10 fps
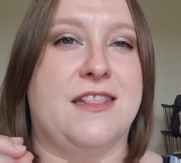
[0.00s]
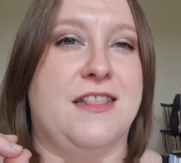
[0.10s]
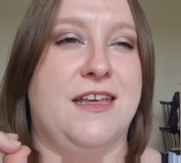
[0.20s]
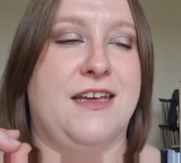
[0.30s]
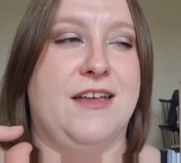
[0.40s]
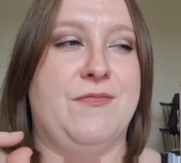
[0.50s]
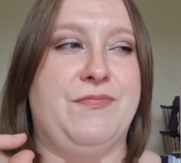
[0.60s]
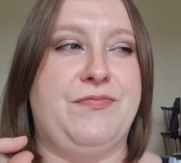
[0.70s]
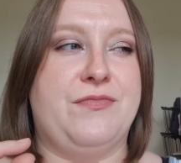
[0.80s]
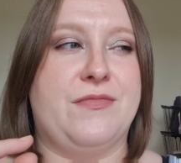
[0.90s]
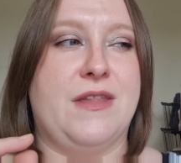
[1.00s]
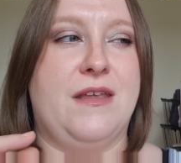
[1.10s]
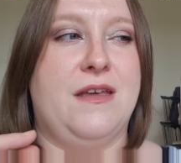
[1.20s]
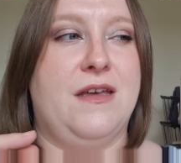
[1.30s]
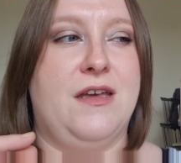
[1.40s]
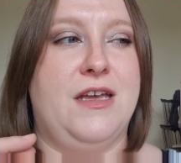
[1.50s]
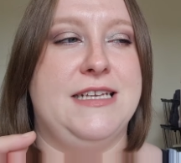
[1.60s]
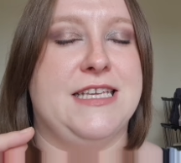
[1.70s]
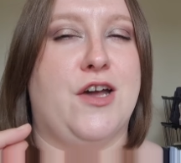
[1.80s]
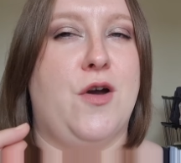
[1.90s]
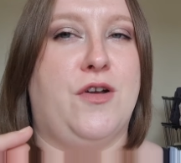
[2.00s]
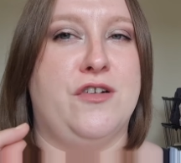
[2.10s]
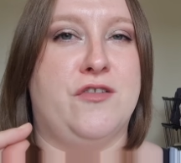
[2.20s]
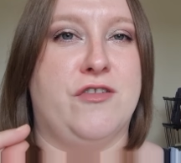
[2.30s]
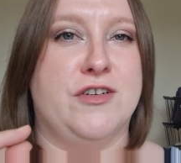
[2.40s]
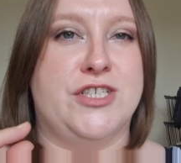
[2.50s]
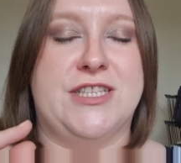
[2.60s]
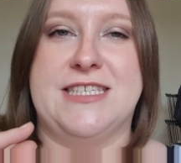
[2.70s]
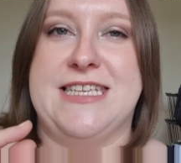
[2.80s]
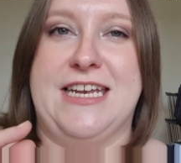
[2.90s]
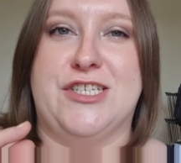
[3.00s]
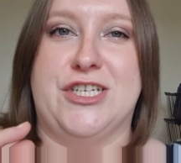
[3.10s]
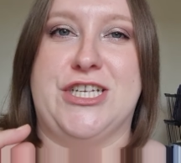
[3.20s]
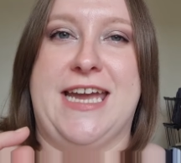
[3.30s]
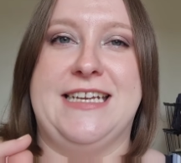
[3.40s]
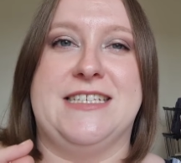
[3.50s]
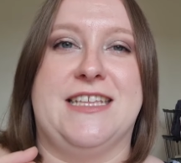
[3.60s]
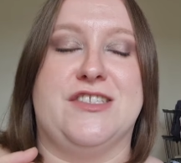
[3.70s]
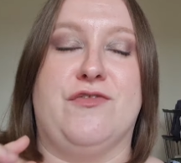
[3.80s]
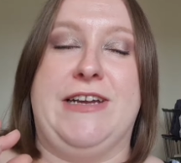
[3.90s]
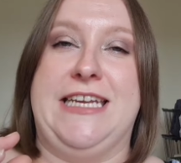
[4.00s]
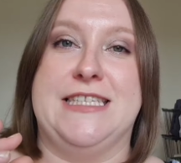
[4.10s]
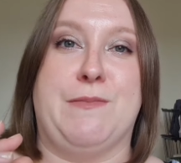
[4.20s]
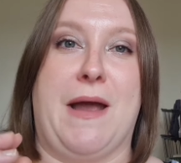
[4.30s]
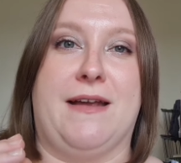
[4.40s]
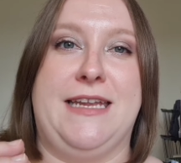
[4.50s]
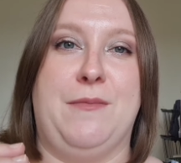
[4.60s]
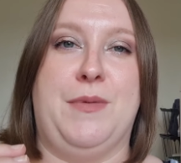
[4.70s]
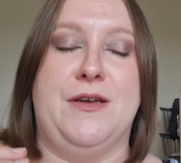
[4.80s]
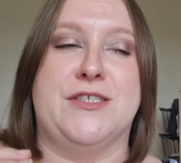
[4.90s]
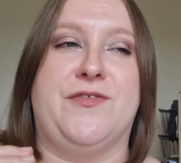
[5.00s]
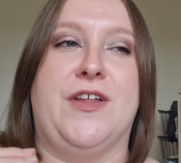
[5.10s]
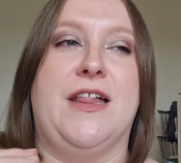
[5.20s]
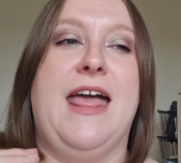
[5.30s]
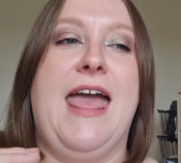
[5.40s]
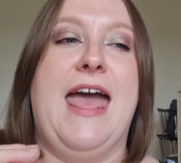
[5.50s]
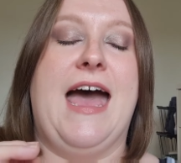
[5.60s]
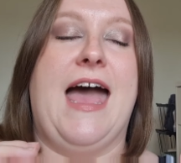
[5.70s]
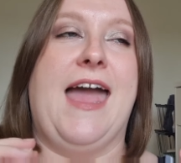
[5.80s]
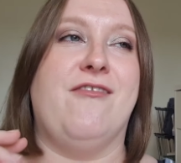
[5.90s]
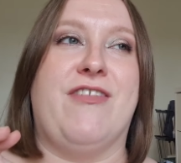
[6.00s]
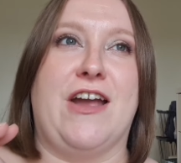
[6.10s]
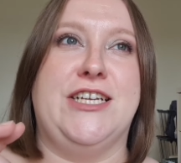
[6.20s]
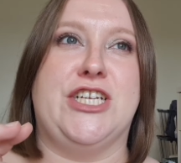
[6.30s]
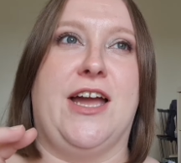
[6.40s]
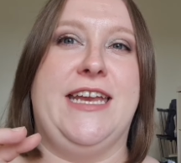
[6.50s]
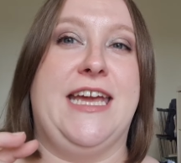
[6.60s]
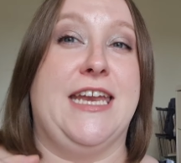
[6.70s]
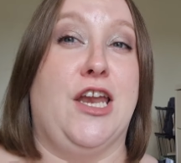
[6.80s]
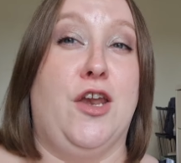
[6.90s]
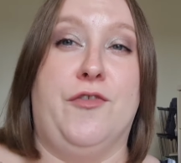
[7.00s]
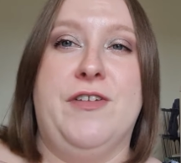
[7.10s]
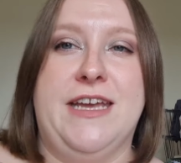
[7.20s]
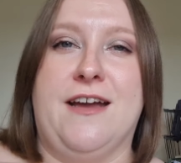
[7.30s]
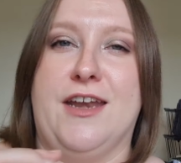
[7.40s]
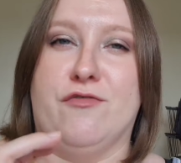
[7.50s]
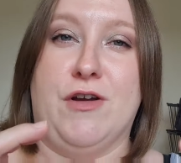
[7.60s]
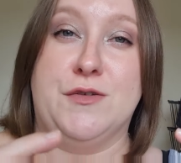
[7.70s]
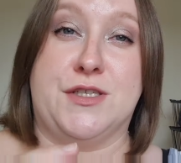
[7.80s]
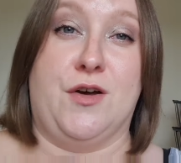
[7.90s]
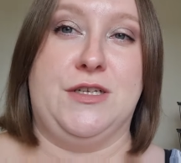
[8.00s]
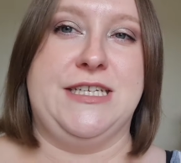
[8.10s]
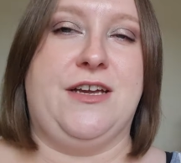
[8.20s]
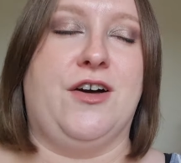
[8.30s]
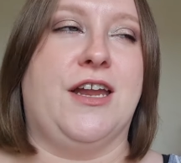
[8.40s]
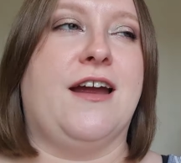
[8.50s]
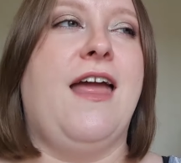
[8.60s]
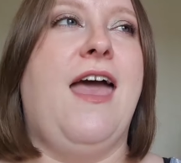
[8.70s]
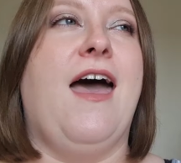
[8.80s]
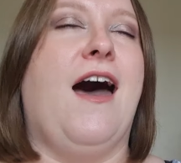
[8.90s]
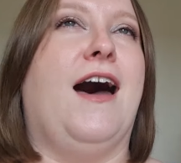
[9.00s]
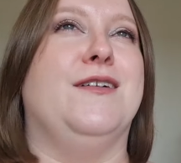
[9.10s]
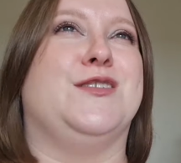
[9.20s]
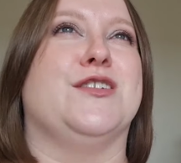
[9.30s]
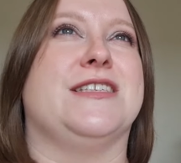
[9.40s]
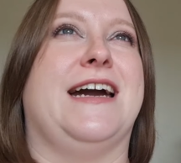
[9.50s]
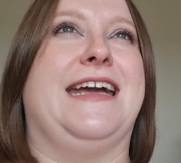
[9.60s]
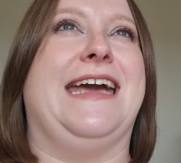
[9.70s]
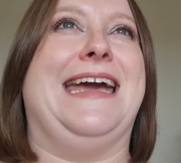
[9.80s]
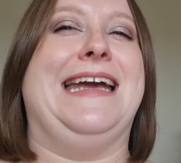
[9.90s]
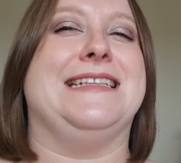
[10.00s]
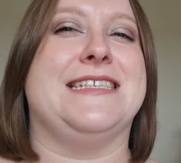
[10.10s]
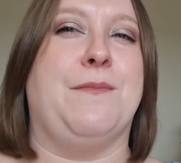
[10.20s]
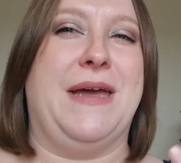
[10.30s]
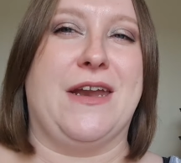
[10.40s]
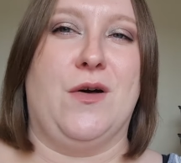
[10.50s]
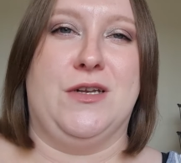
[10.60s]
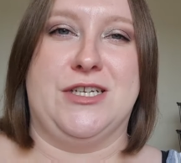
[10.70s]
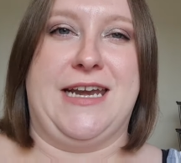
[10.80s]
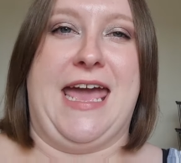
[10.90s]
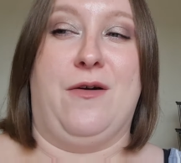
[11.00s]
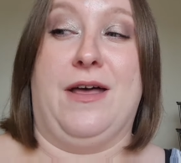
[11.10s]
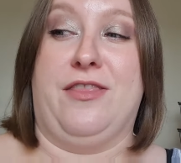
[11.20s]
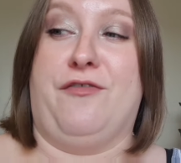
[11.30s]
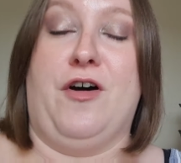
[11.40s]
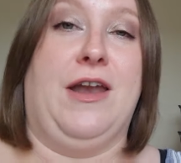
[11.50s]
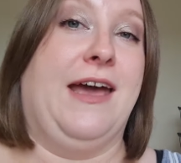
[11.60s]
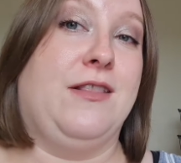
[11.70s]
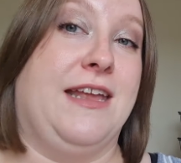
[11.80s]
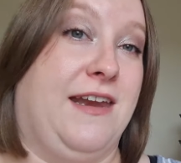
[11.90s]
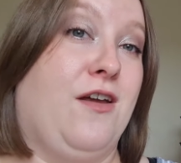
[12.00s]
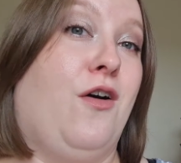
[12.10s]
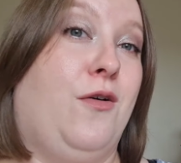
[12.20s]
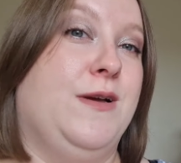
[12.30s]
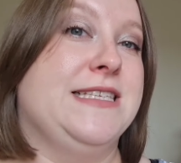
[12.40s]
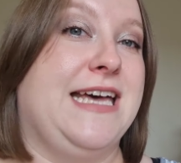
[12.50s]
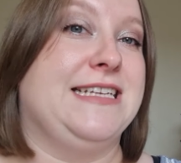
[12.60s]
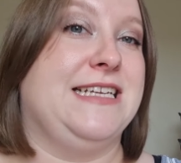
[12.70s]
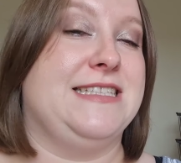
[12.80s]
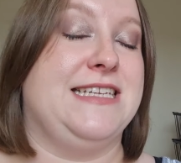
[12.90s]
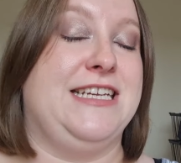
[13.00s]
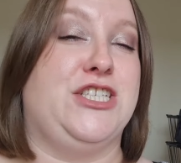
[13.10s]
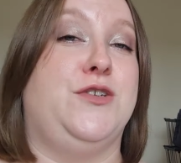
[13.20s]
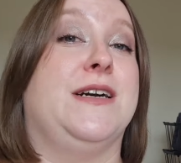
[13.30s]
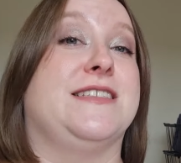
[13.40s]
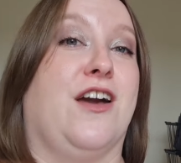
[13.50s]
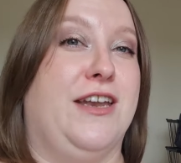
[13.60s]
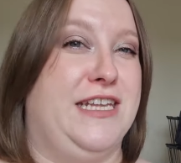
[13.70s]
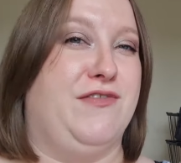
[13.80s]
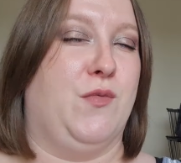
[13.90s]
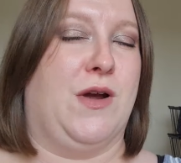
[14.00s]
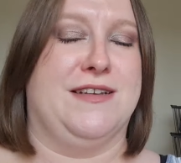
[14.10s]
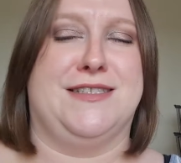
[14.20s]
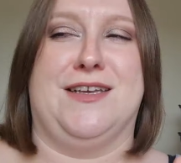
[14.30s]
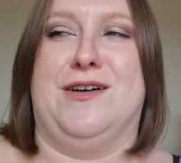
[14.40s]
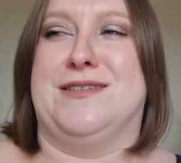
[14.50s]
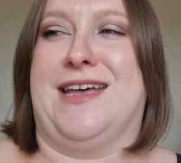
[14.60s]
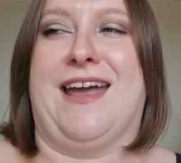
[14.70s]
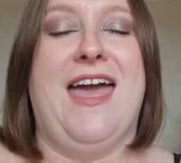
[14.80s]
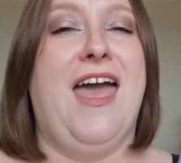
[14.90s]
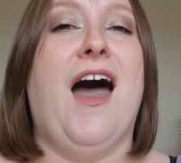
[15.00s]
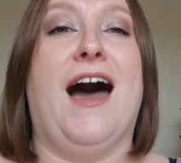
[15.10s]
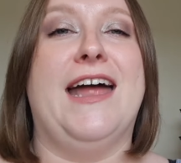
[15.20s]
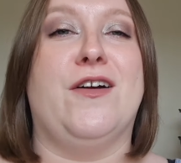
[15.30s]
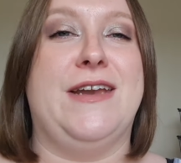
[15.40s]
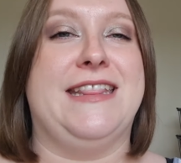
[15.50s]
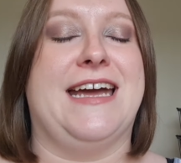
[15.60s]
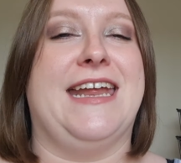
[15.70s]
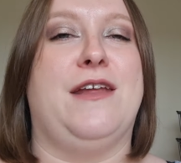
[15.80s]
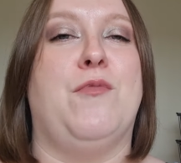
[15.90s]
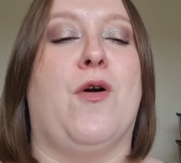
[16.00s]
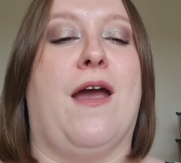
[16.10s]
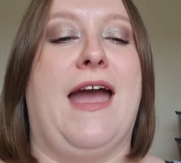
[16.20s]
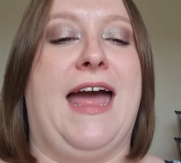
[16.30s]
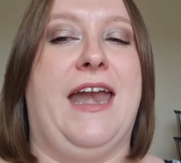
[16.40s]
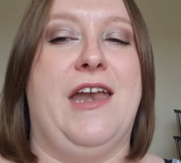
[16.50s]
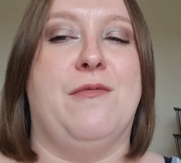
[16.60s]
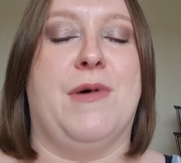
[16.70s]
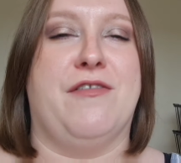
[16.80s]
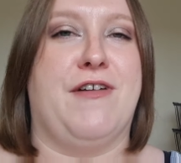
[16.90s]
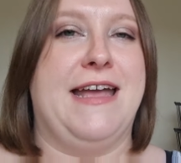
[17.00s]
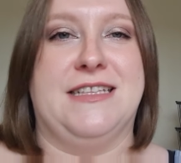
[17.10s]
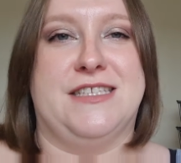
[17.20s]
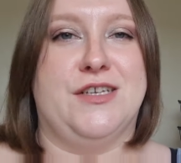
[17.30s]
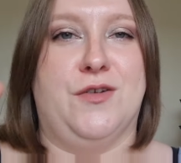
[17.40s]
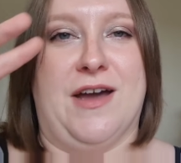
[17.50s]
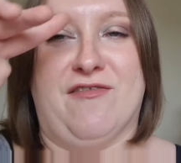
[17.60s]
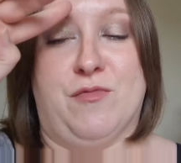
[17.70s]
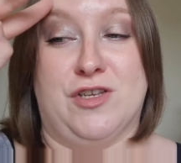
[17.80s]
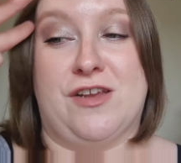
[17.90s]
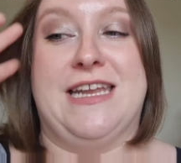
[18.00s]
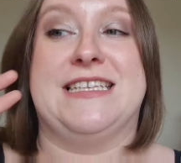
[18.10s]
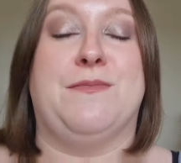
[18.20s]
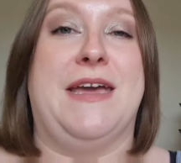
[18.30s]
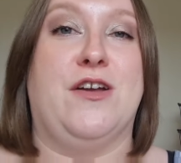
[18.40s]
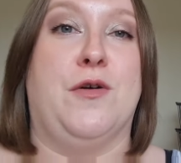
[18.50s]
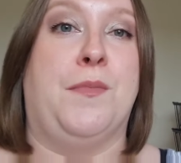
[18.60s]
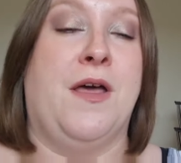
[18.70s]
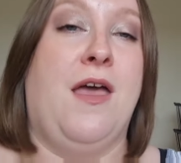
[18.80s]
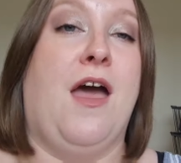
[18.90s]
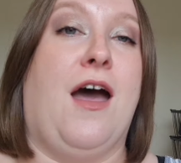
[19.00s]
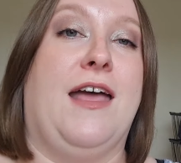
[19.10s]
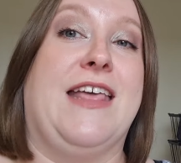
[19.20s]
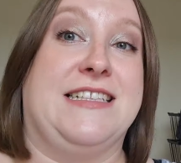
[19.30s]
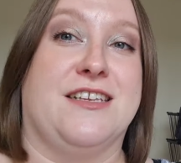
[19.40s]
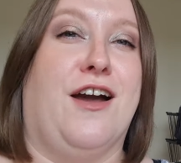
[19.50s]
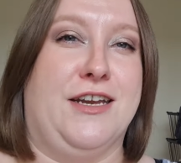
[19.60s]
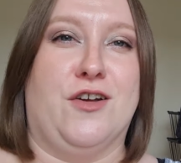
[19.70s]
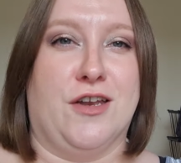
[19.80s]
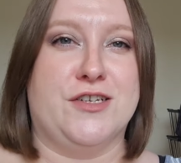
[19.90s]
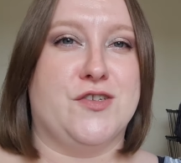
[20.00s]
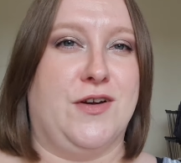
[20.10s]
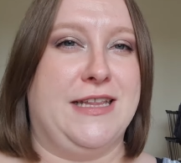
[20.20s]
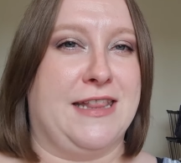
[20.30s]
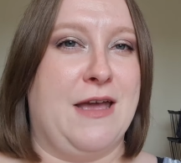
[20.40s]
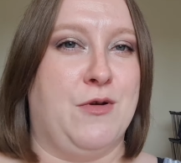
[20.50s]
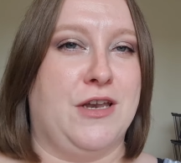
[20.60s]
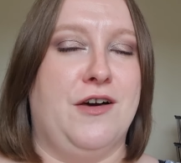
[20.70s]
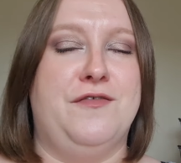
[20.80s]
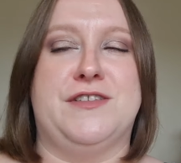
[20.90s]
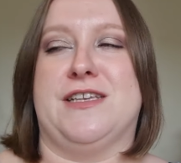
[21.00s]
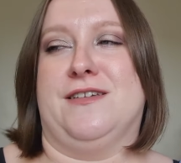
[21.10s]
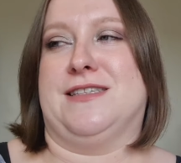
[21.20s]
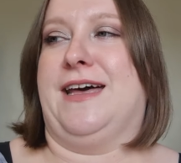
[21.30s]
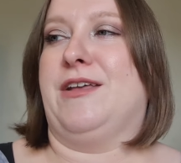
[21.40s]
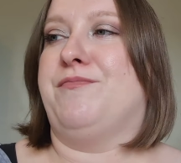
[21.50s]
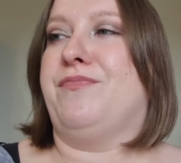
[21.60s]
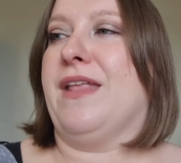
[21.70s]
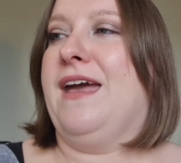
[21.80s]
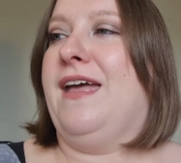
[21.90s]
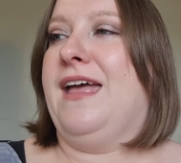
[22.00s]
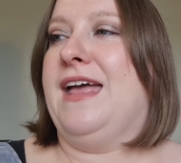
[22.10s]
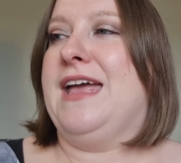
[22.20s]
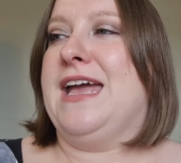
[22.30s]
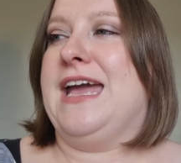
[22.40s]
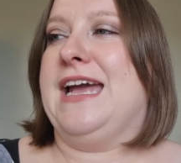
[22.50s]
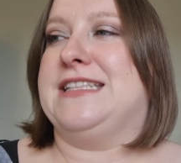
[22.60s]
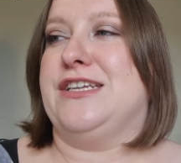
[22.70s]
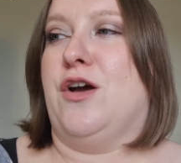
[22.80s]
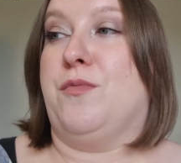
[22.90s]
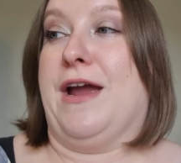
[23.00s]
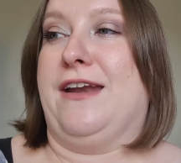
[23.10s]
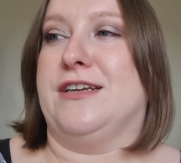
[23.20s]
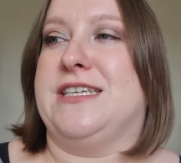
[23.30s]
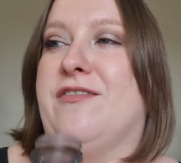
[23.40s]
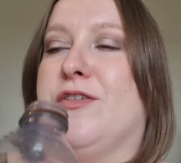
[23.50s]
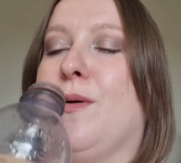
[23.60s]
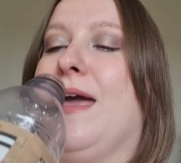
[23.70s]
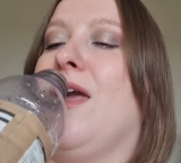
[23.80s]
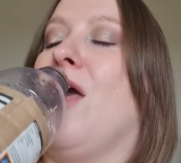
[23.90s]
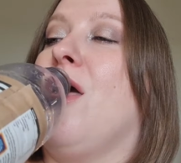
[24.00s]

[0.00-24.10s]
is it Cocoa Crush, the center shade, that's really sparkly and beautiful and very shiny and a lovely kind of rose goldy colour. I was just like, it's a bit older now, and the fallout that it always had as an issue has gotten even worse. So I was like, I don't need that anymore. And my friends who have much less makeup, that's the kind of colour story that they would love. So I was like, it's a no-brainer to give it away.